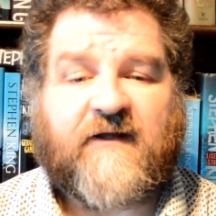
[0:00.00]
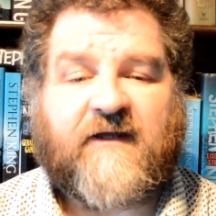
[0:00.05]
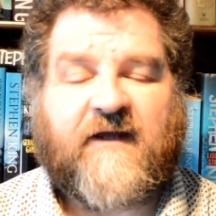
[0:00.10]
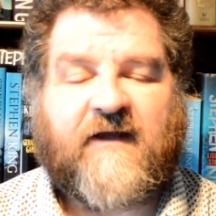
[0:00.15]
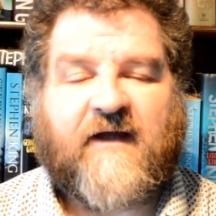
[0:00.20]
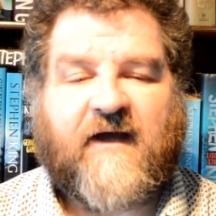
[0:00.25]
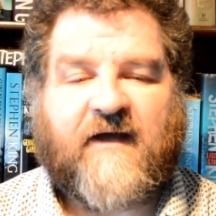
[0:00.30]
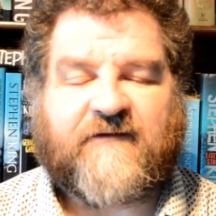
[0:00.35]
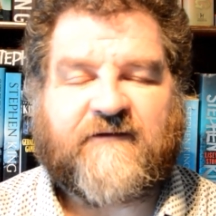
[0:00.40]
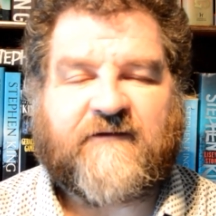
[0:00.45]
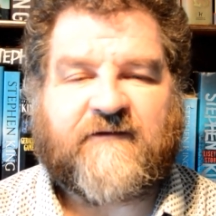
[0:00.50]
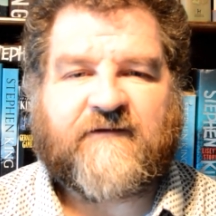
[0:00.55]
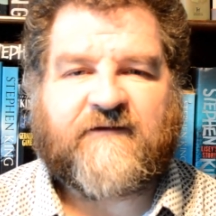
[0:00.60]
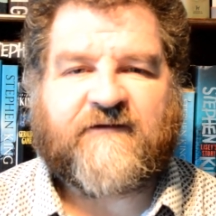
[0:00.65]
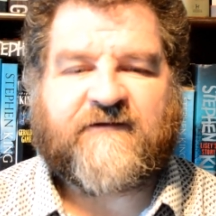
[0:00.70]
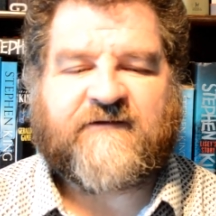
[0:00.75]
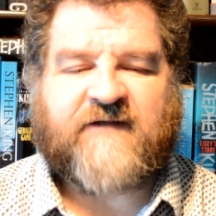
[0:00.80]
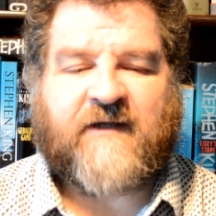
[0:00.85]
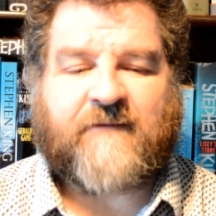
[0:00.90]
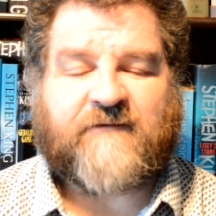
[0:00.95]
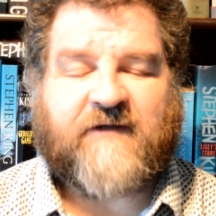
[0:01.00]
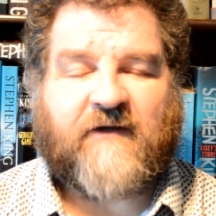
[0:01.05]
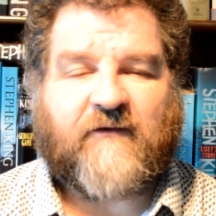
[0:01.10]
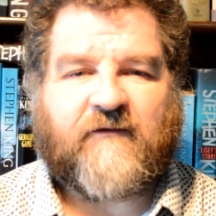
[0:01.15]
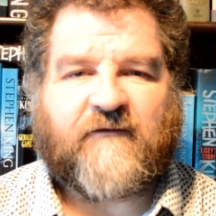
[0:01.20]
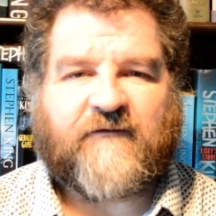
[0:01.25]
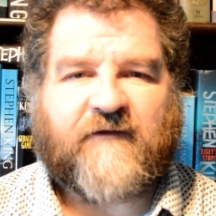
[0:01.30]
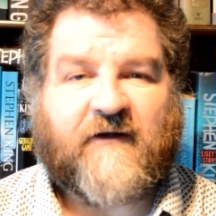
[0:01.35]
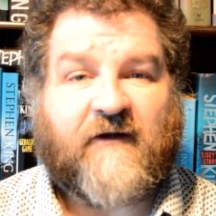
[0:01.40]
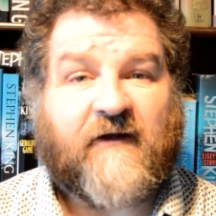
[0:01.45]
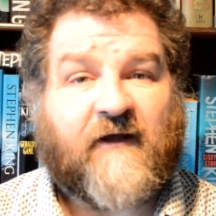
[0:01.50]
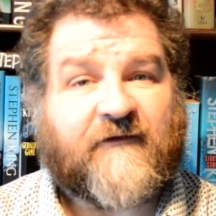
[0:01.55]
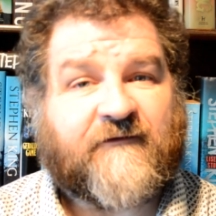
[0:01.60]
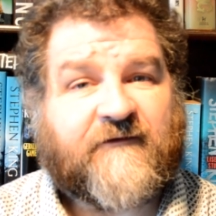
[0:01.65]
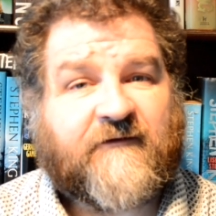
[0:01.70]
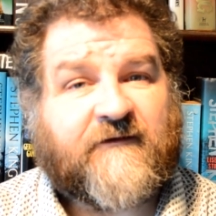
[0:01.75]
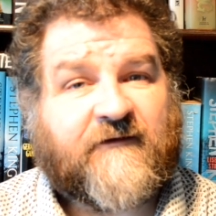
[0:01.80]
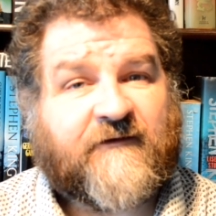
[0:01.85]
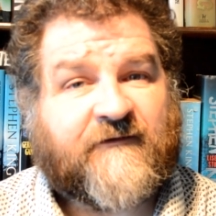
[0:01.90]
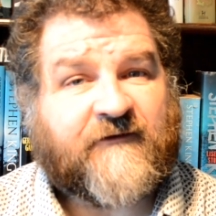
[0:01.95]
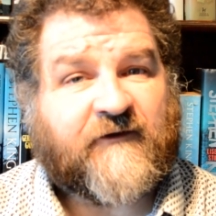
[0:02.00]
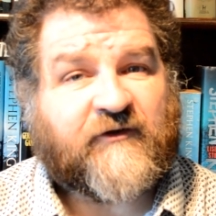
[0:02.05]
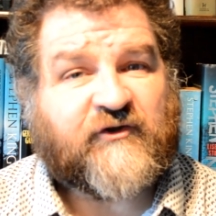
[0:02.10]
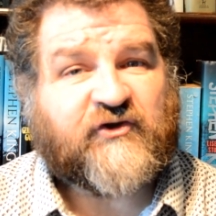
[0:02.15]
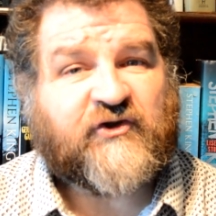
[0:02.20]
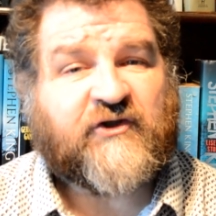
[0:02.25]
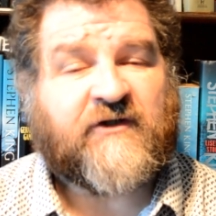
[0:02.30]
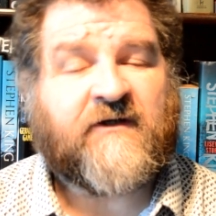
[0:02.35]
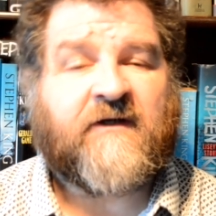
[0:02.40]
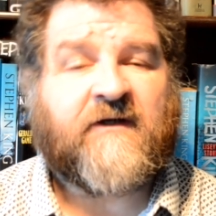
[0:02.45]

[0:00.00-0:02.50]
He hasn't stepped out of the closet as such.